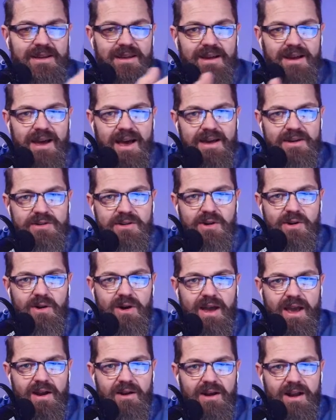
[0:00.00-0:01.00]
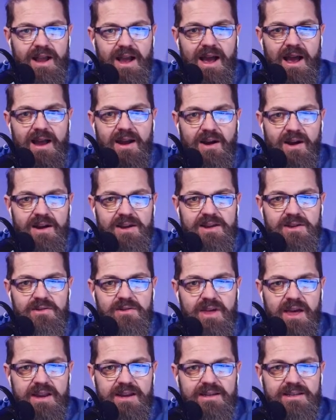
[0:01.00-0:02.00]
But I don't know, Eric, I
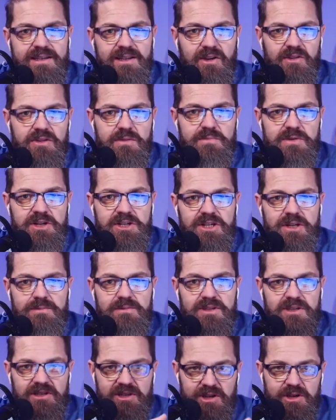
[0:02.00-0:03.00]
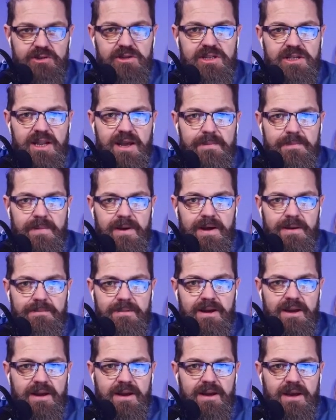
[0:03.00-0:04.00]
argue that until the bishops do step
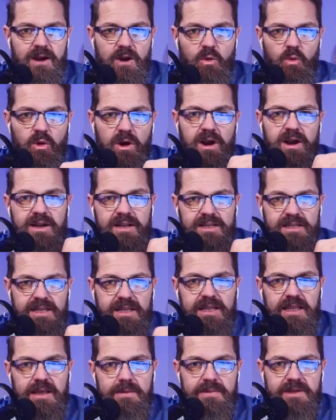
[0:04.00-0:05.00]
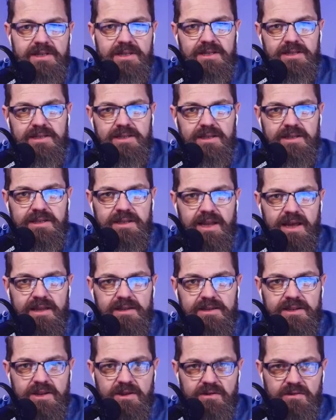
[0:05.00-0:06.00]
up, we're going to see limited
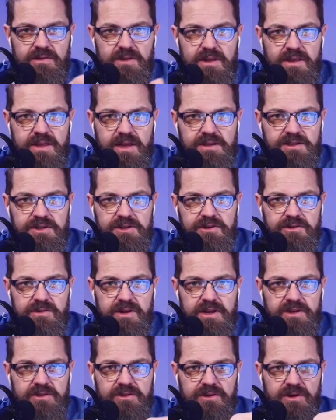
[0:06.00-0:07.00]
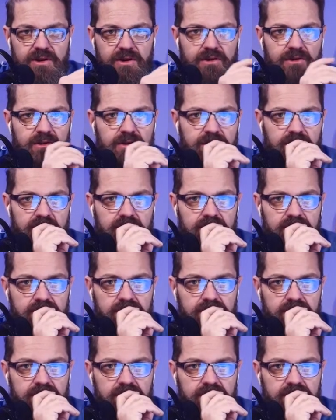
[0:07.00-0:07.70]
success. Do you think that's true, yes or no?